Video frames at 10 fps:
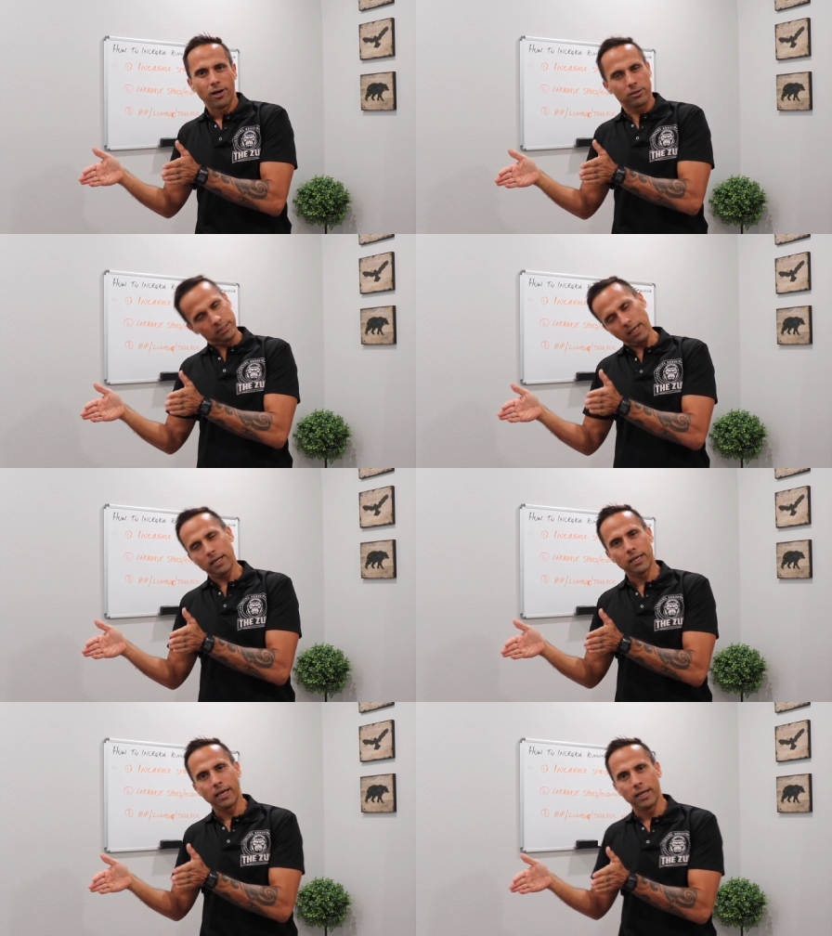I'll say
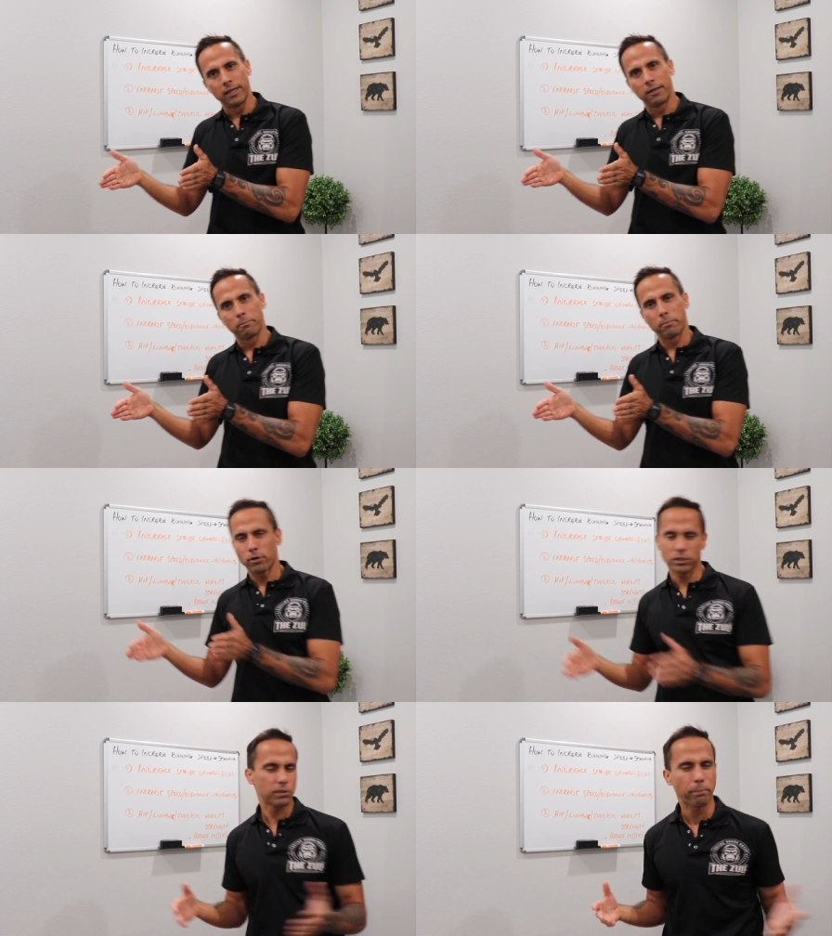it again
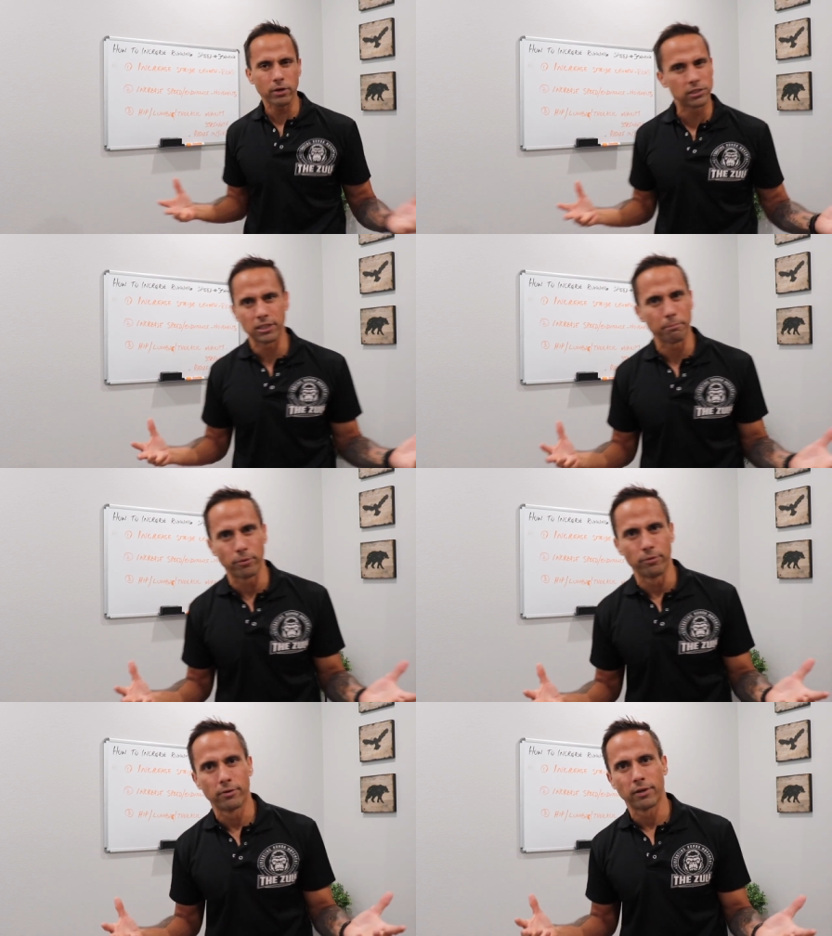because it's pretty simple,